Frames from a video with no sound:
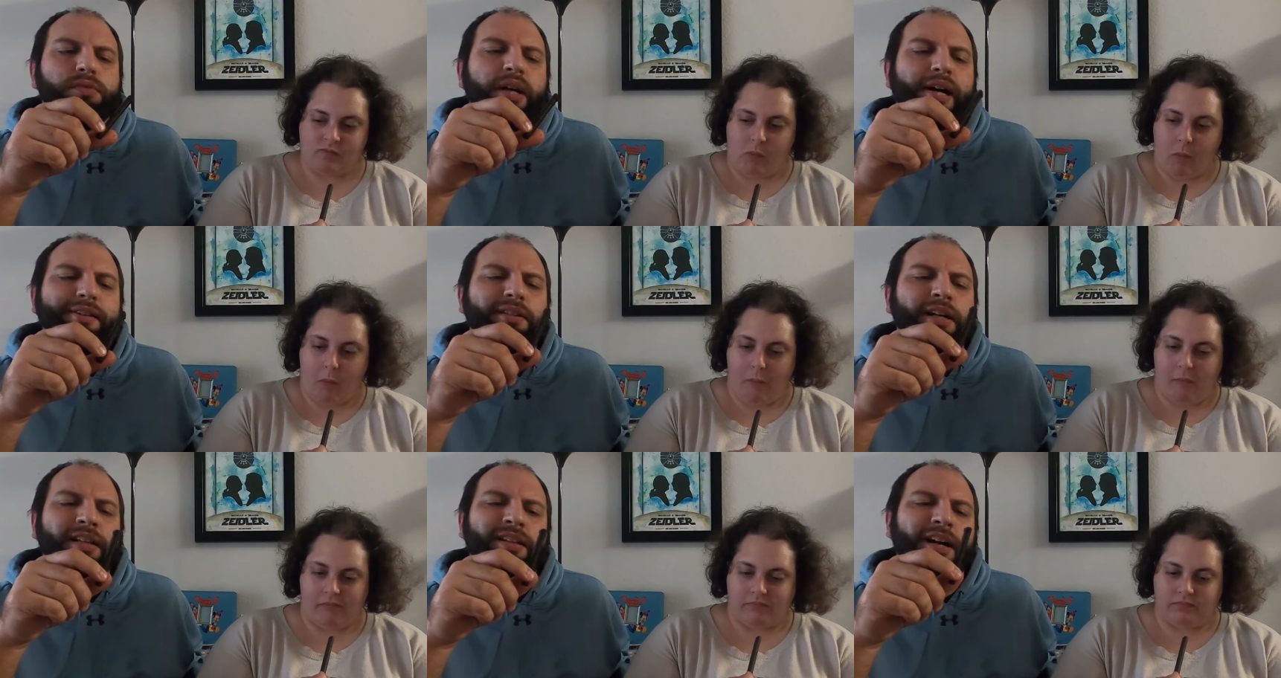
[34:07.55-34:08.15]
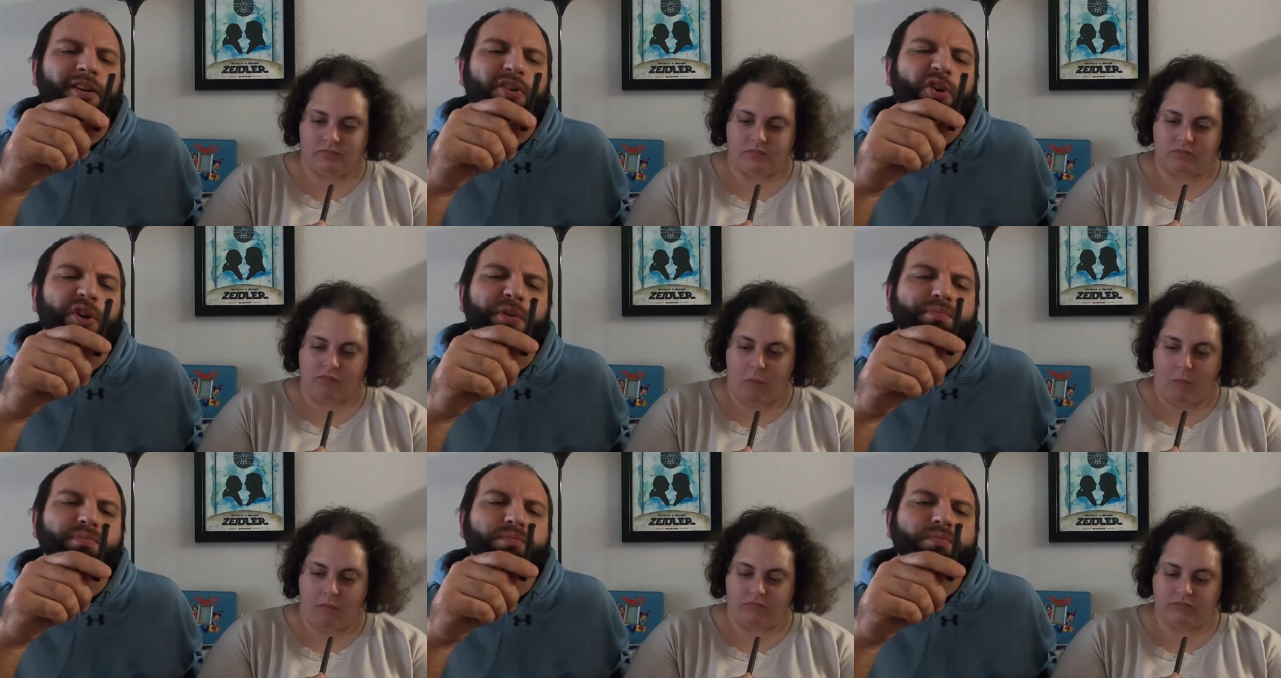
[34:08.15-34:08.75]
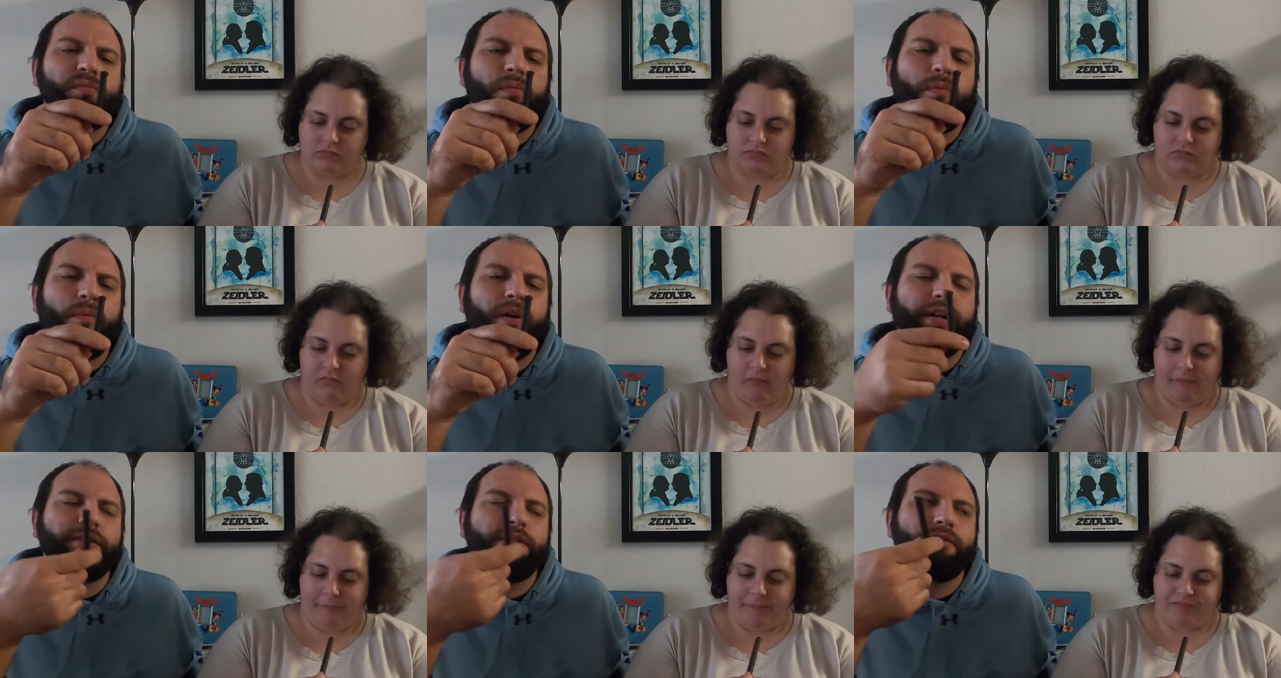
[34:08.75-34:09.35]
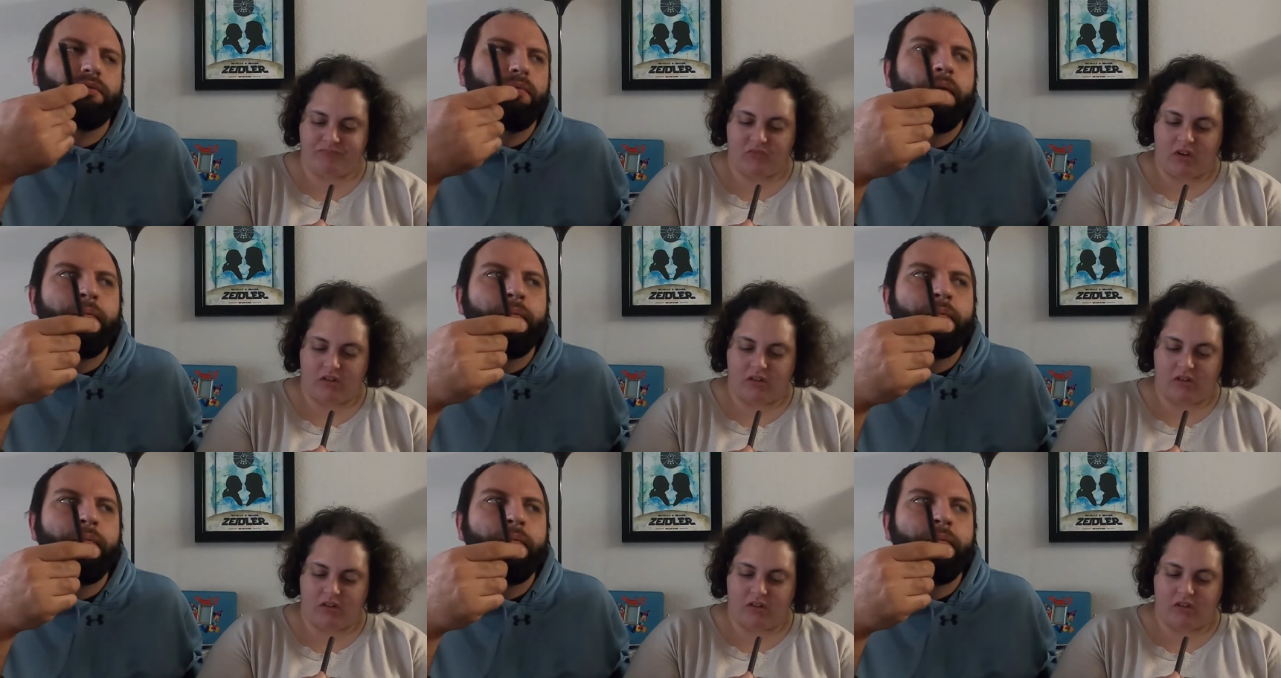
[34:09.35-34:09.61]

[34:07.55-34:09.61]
Speaker 1: Yeah, not that good. It's...